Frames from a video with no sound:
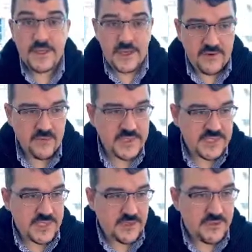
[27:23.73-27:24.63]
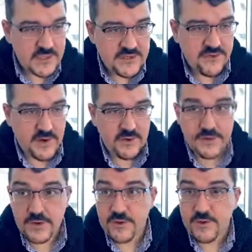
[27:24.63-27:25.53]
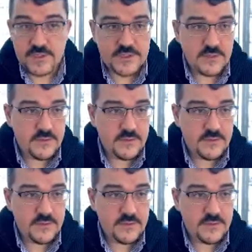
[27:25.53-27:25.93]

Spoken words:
have we seen thus far in the course?